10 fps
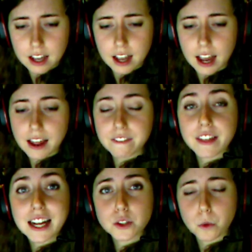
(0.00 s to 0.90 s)
And
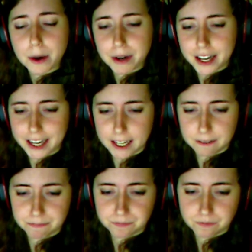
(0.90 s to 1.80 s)
that's why we are here.
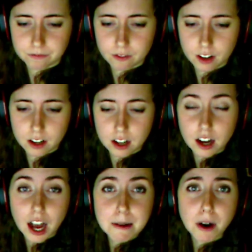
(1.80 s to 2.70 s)

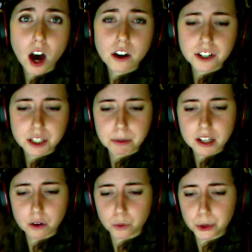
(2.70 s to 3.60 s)
I am honored to be in a
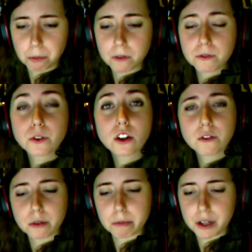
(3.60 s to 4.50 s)
room full of
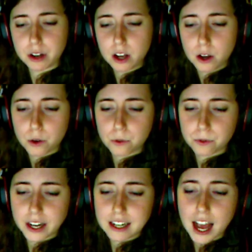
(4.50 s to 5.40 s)
women who
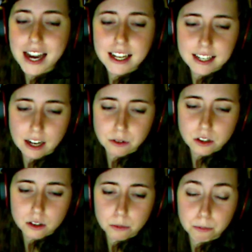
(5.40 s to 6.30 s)
fight any doubts,
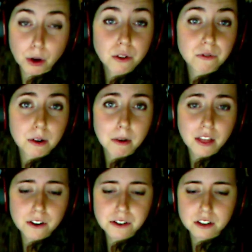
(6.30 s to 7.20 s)
both from
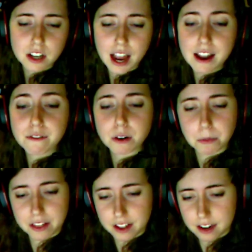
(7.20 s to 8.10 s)
others and from
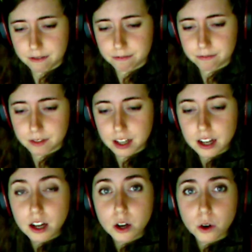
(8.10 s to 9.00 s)
within,
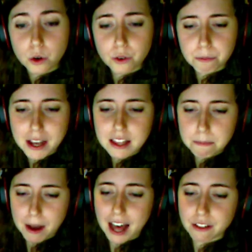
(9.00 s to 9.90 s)
who have made the
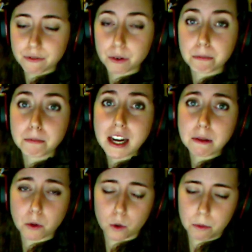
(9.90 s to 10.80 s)
path for many
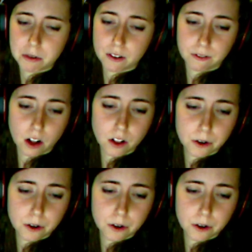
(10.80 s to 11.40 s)
more women to follow.